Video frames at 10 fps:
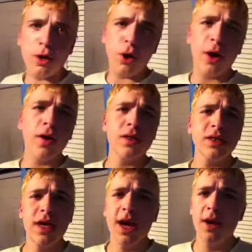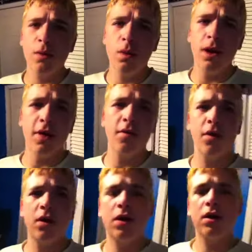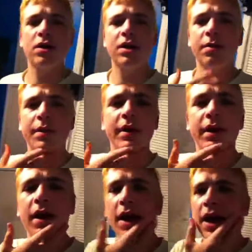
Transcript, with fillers: uh, sad, whatever, or something.